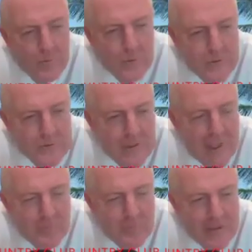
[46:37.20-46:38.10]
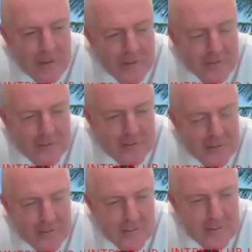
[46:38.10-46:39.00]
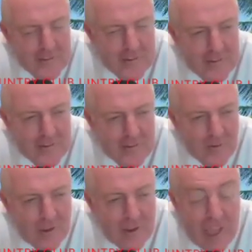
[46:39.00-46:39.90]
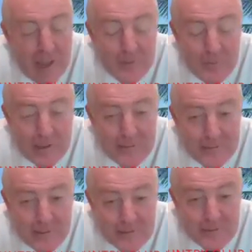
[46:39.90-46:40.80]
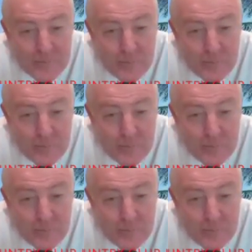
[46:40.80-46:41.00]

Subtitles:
we used to have meetings and have to make decisions,